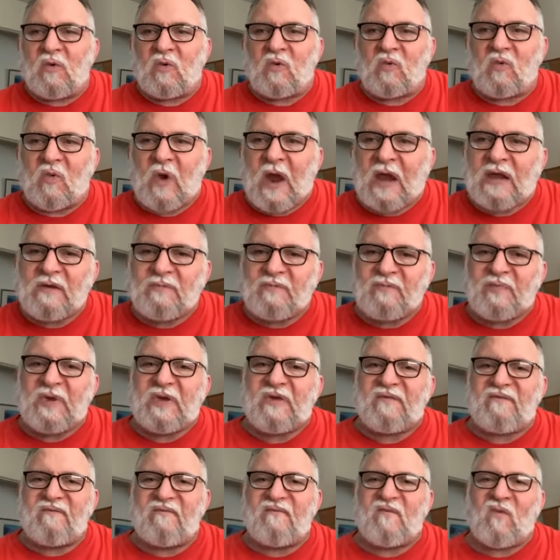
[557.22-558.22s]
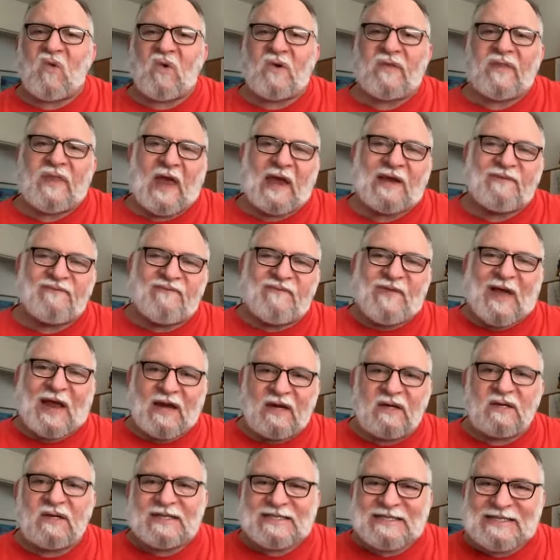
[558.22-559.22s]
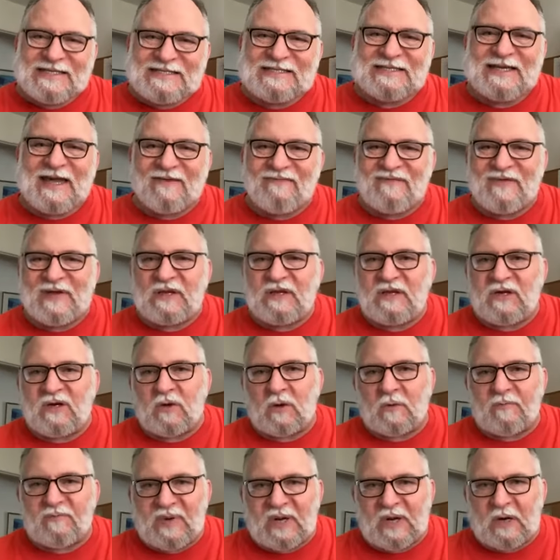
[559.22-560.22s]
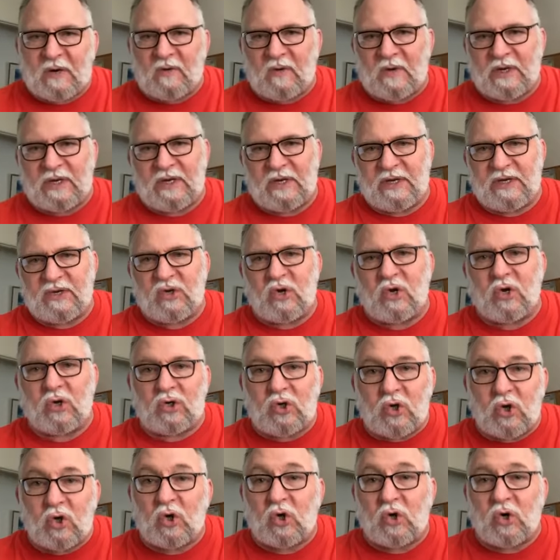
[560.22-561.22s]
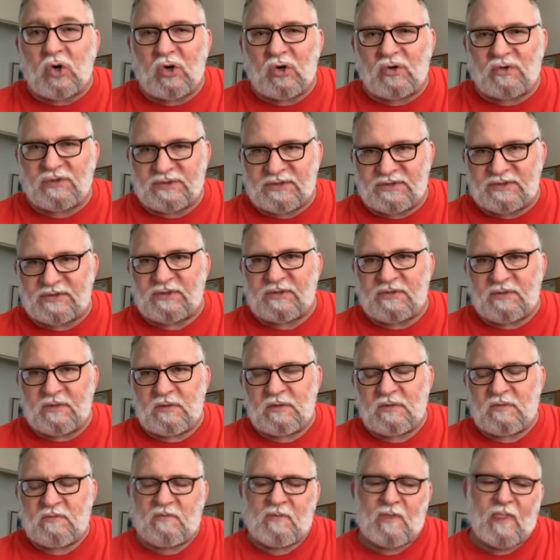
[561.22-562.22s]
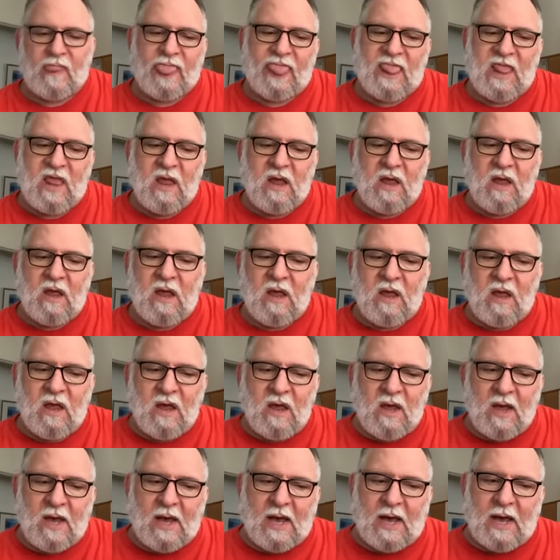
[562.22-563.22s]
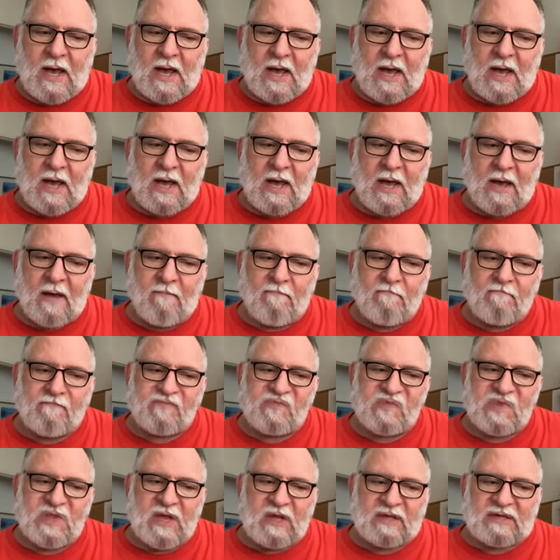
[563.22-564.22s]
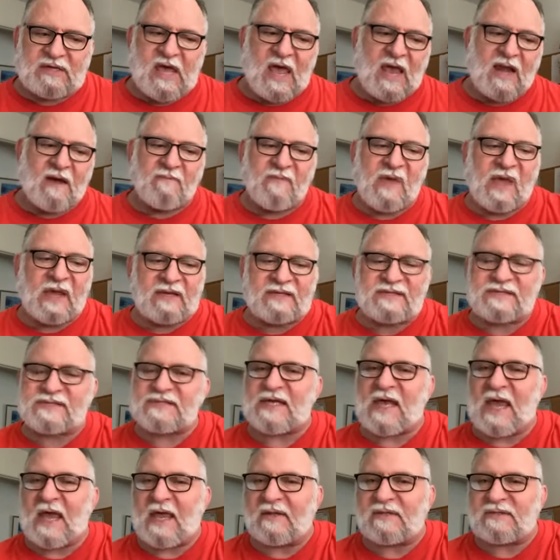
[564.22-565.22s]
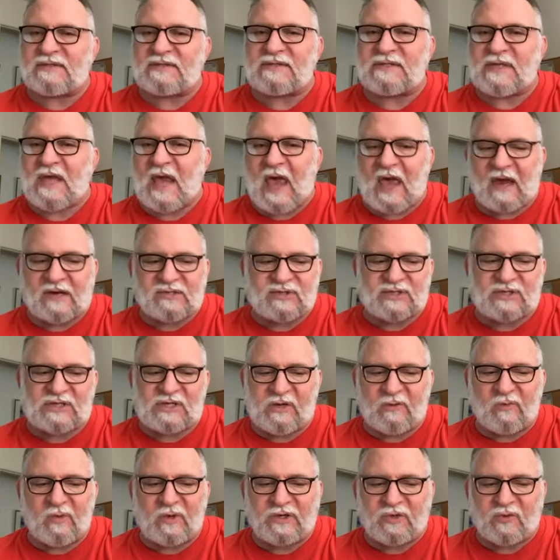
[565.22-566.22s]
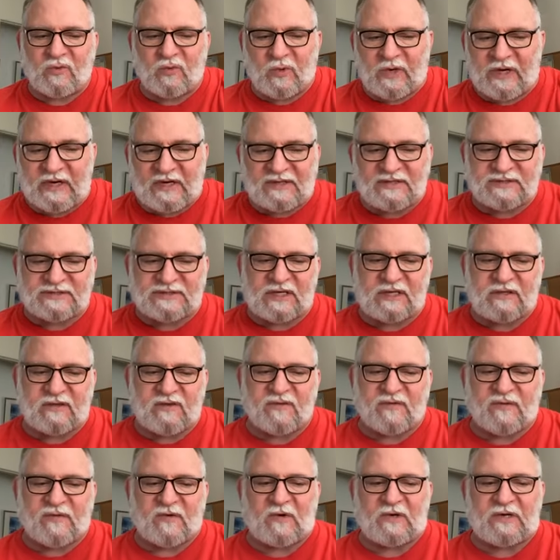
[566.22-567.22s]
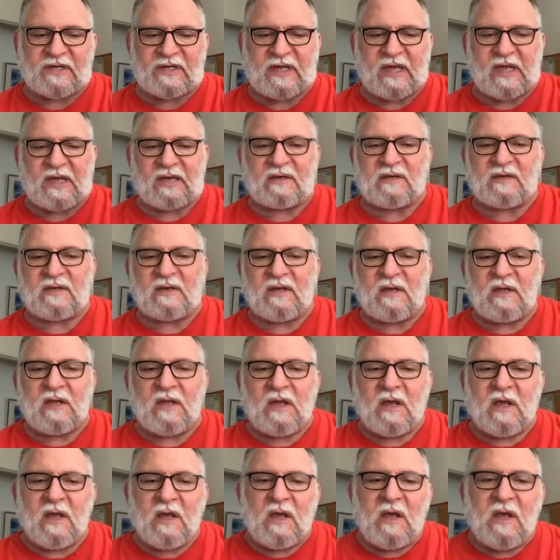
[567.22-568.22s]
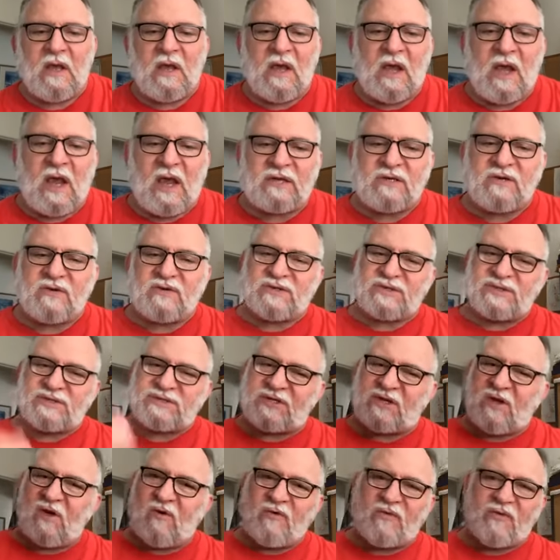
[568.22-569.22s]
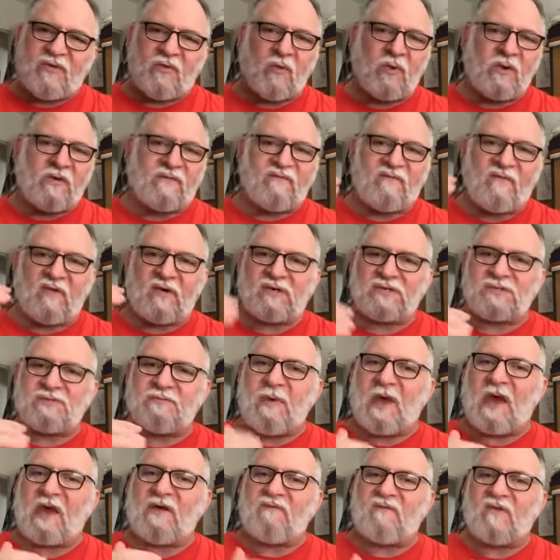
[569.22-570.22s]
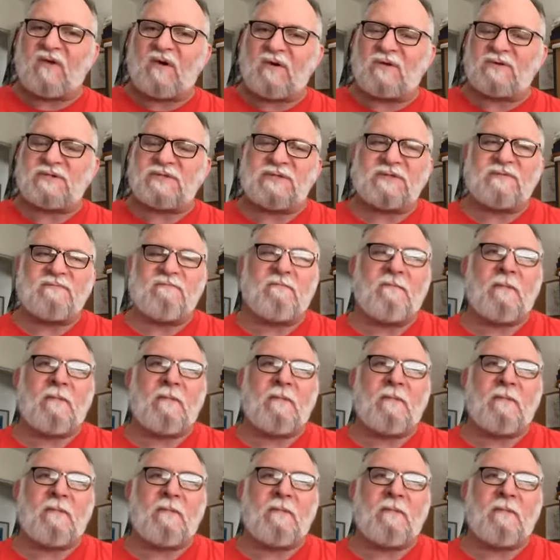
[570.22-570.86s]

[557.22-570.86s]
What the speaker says: right before that final 7-year period occurs. It kind of makes sense, actually, when you read Ezekiel 38 and you just go through it verse by verse.